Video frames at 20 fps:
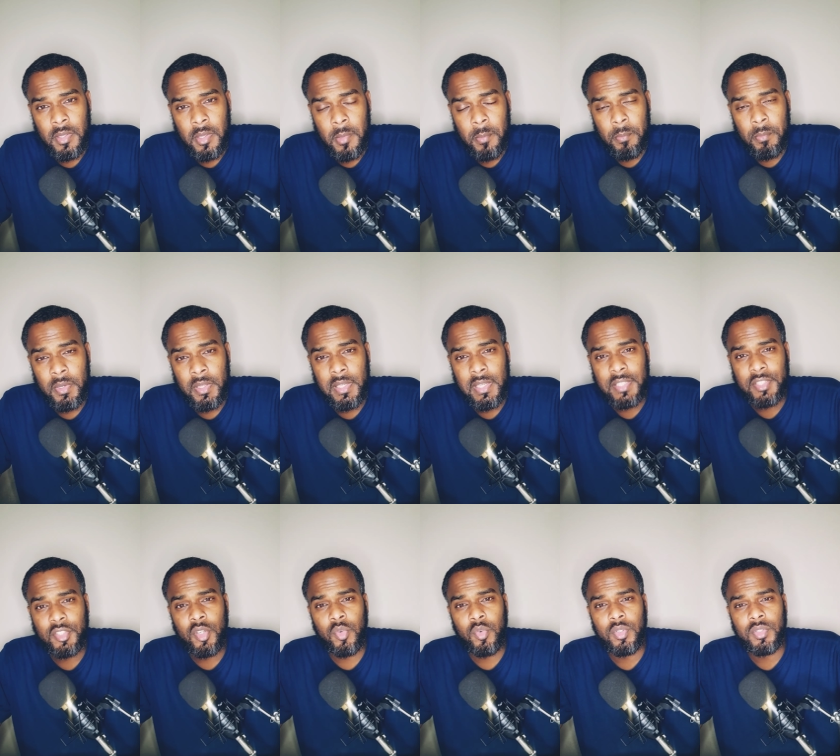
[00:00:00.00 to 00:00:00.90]
But let's
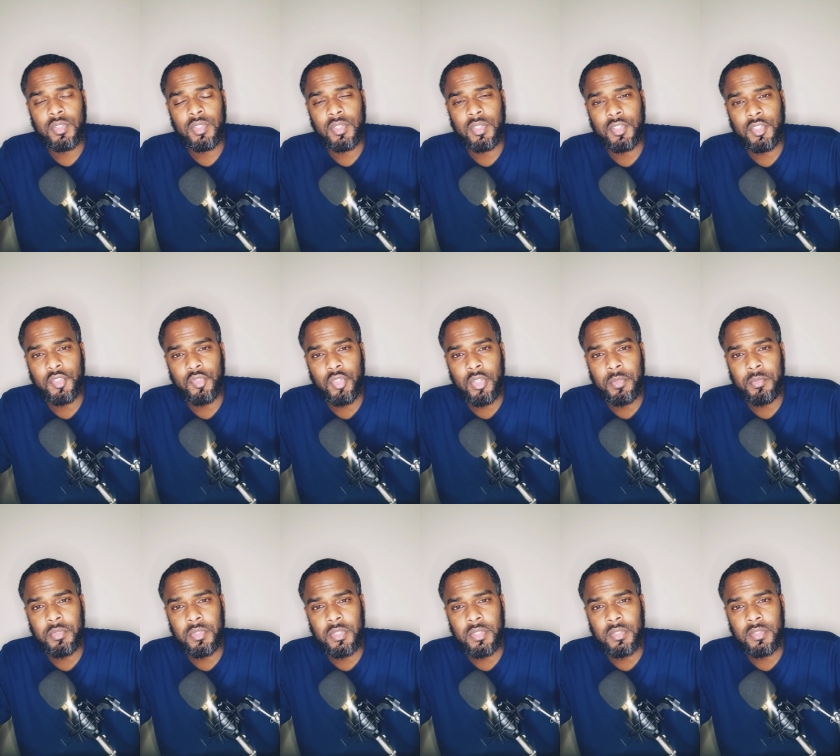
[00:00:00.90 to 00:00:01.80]
go into the
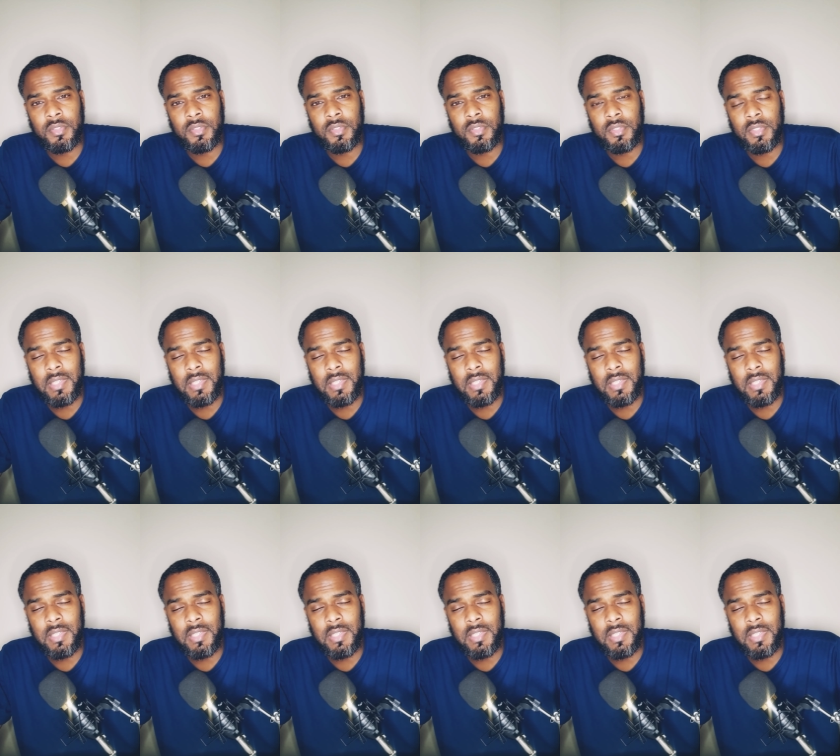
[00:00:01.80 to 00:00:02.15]
scriptures